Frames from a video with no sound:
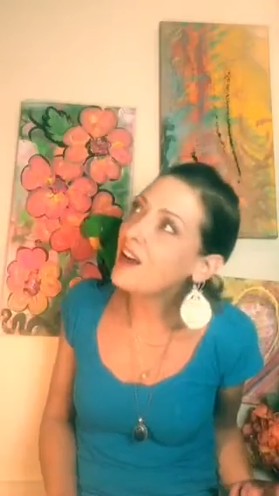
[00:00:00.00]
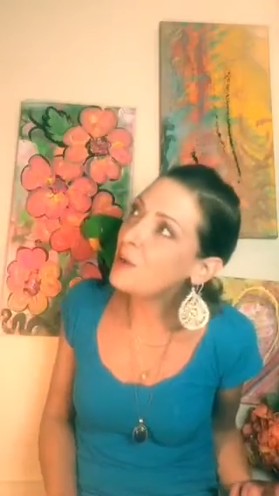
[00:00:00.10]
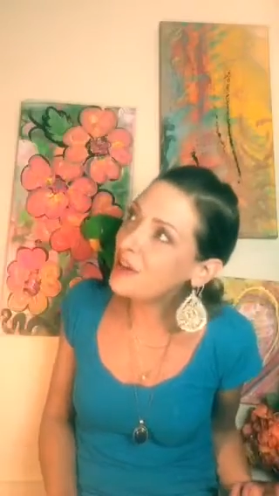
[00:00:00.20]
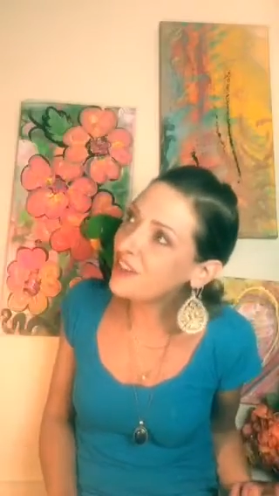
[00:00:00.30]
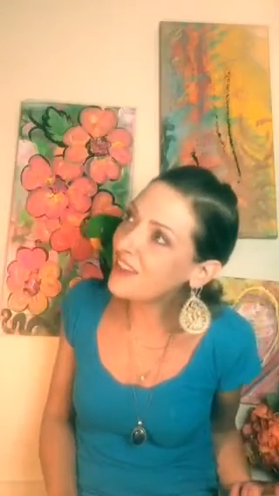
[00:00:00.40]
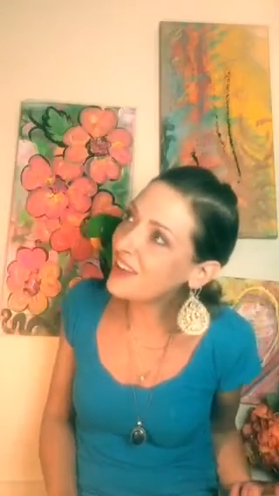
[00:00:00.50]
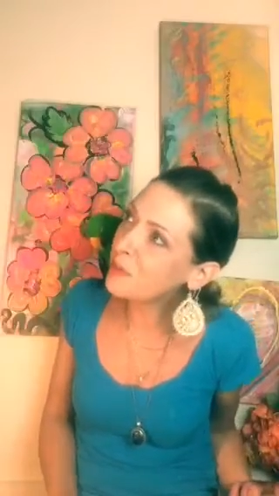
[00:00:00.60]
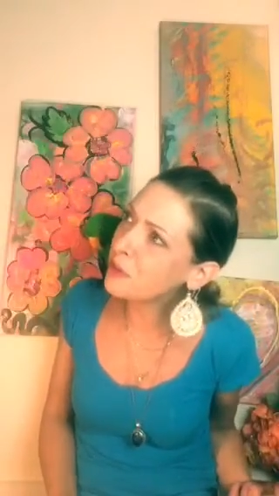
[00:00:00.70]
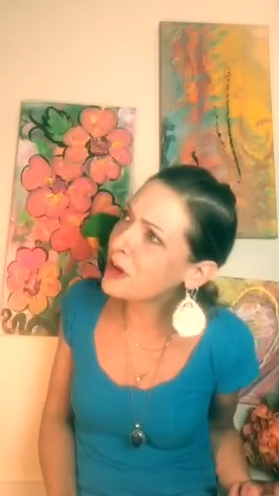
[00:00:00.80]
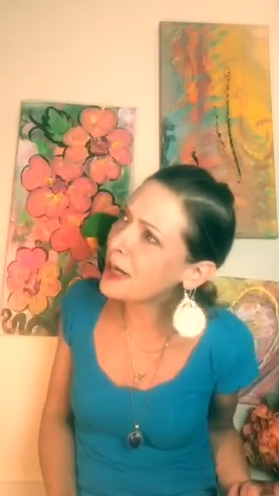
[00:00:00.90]
I want to
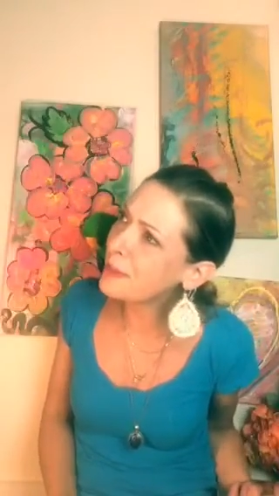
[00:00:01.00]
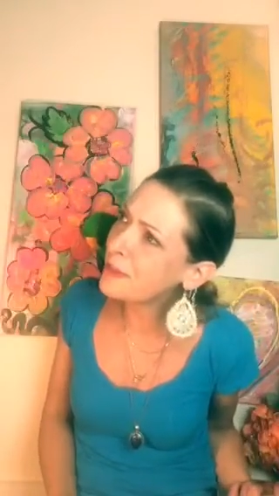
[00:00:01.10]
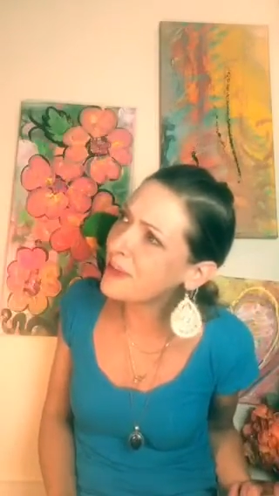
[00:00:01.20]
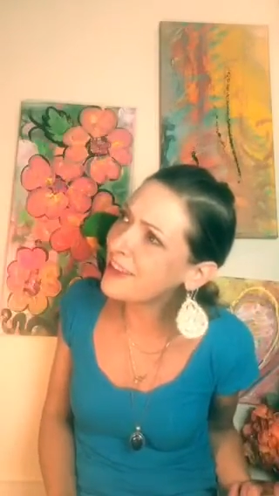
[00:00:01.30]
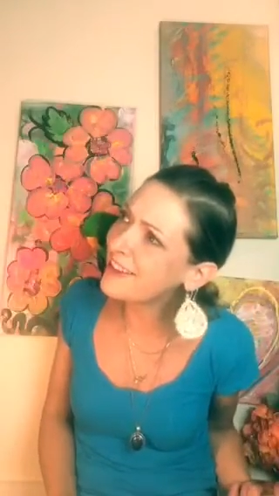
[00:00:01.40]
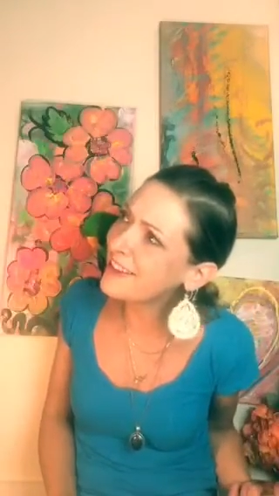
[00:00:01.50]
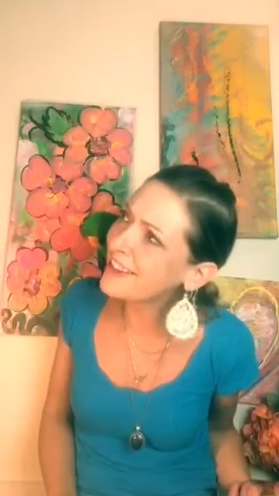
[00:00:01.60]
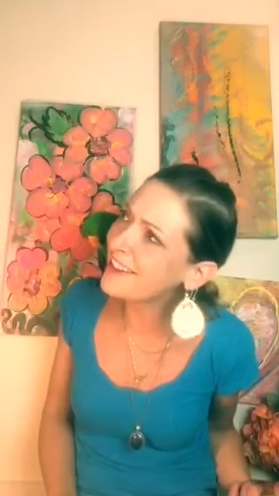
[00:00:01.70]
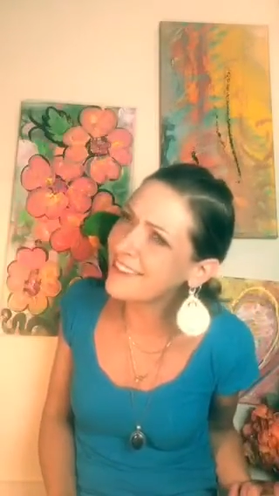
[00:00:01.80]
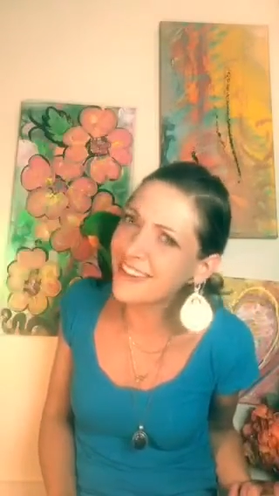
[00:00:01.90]
say perhaps
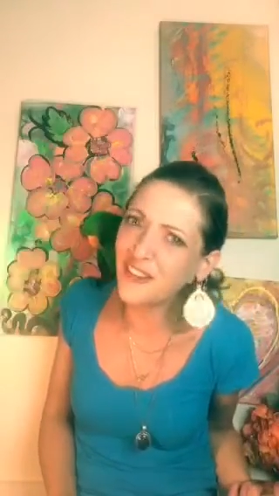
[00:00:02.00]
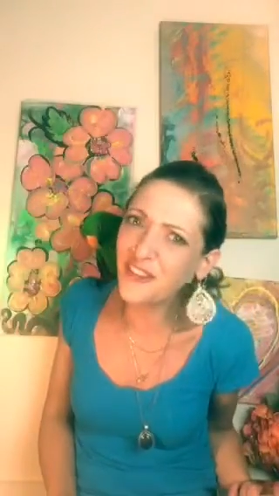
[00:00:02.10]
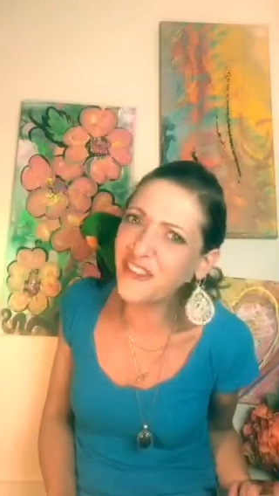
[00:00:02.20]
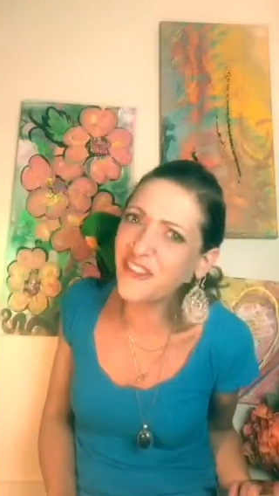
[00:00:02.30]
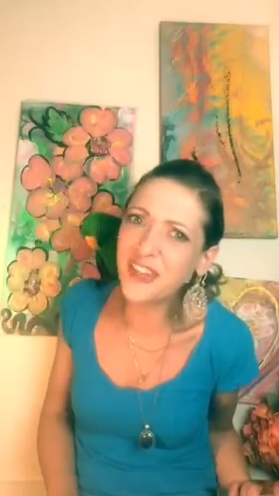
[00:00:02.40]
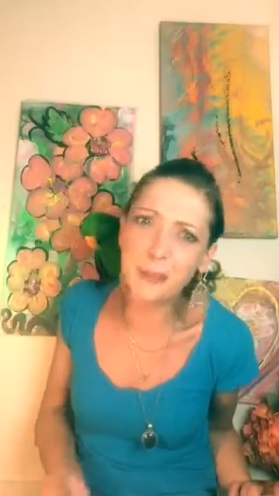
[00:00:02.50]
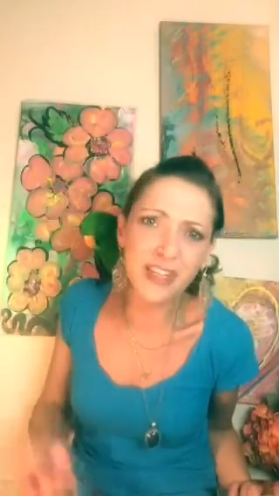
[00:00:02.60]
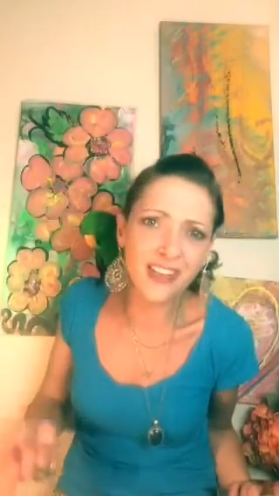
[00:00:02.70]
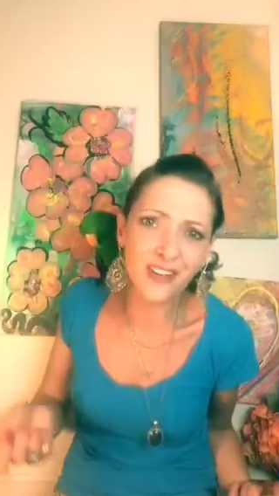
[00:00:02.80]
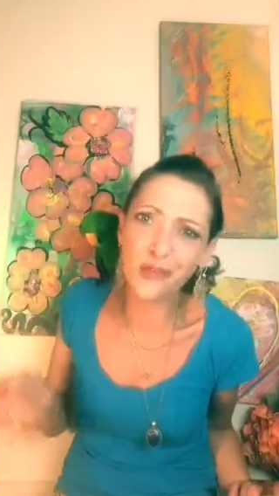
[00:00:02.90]
sounds silly,
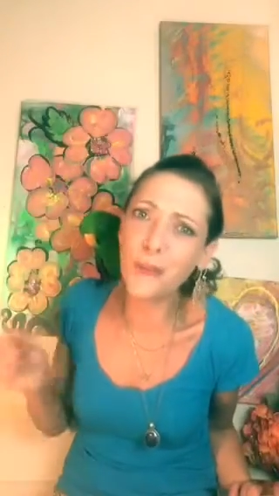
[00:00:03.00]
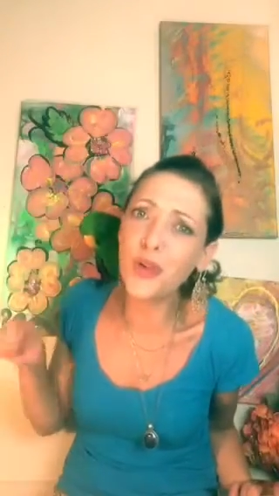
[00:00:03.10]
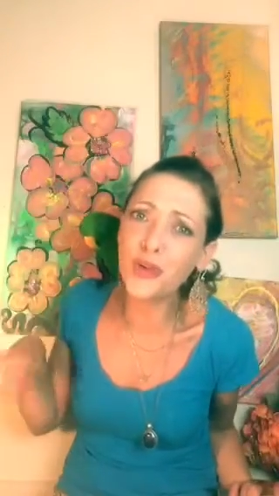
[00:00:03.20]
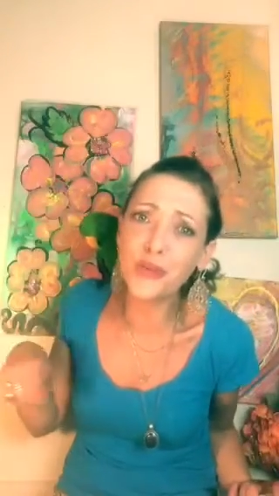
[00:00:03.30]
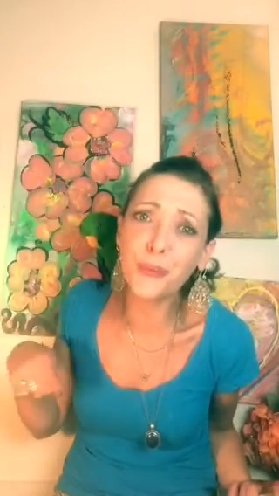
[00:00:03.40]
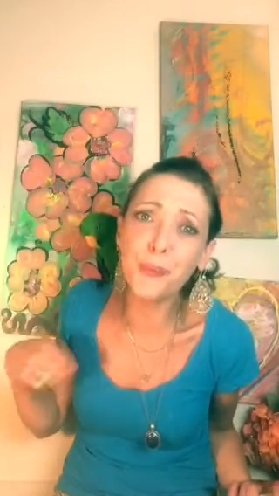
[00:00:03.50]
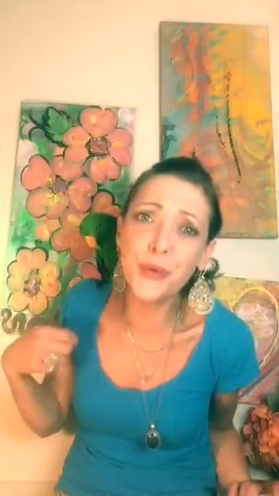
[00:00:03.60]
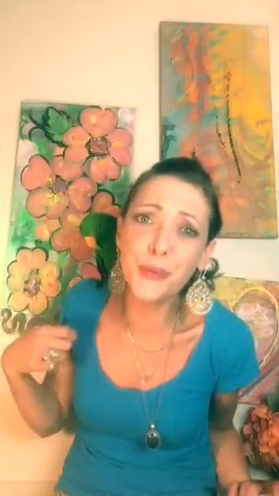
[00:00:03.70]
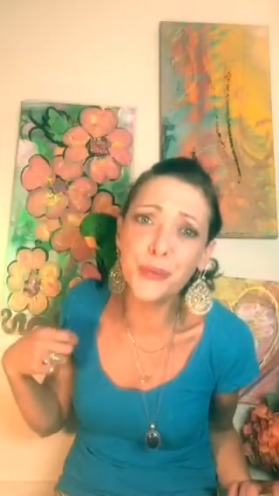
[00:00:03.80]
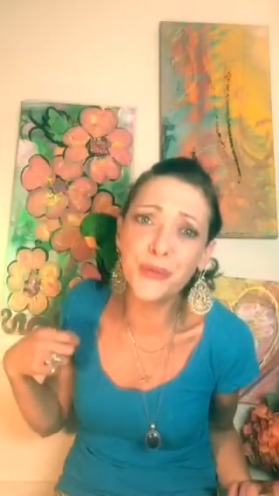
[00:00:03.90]
but get a smaller
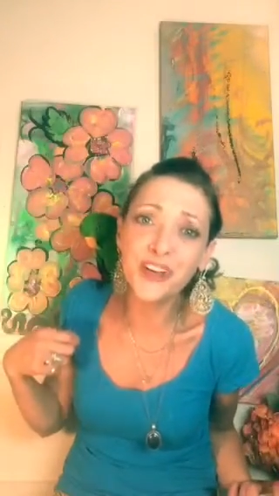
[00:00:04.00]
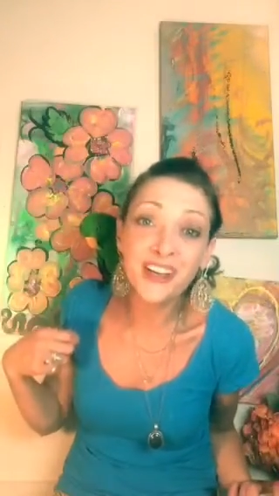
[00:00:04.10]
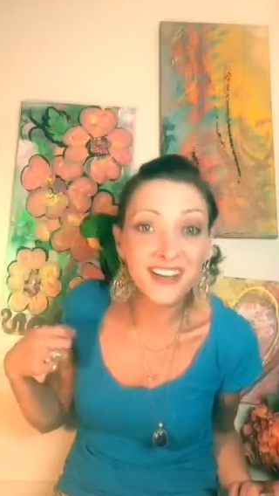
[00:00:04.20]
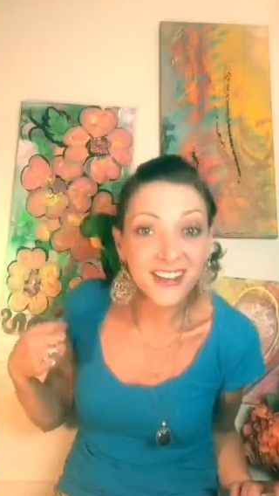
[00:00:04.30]
spoon.